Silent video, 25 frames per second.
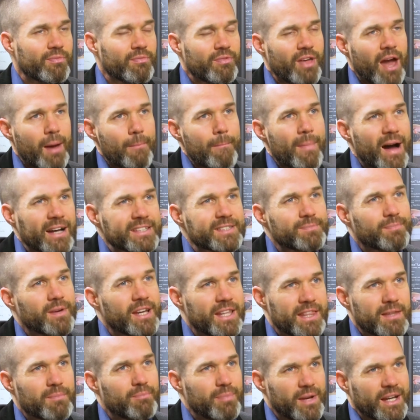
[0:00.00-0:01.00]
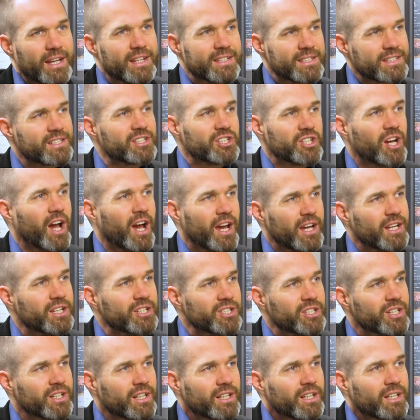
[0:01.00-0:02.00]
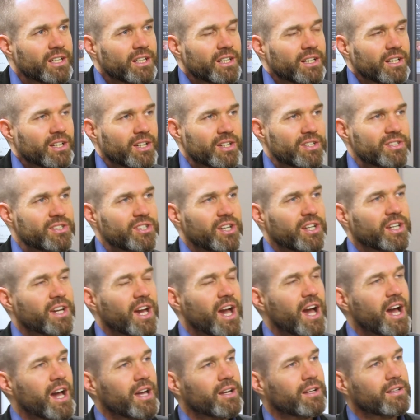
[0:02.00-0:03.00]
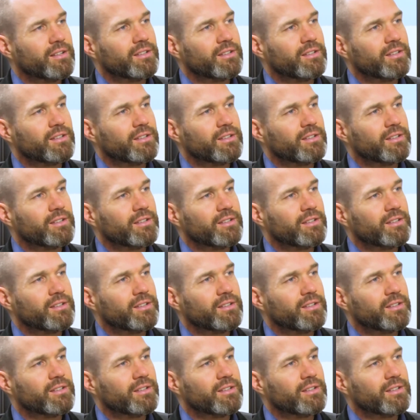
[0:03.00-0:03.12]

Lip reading: that must be the biggest change because you can't